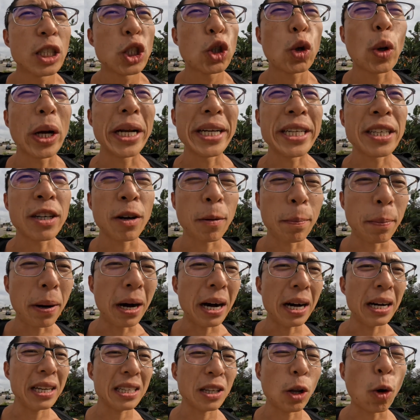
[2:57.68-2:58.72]
training your
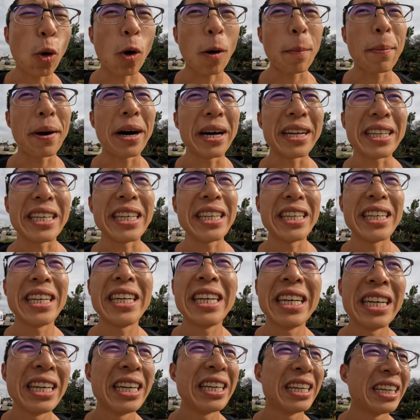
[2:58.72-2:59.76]
lower body
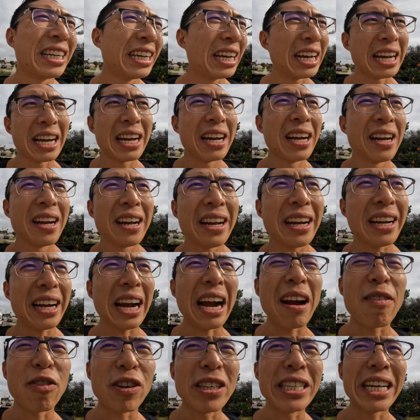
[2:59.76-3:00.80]

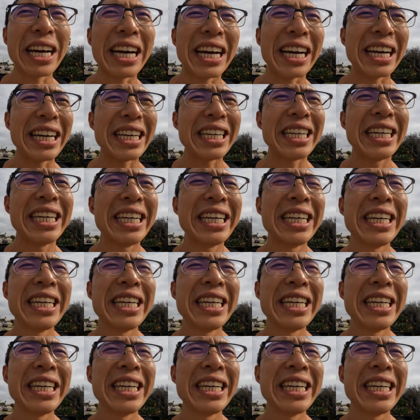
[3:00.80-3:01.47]
every day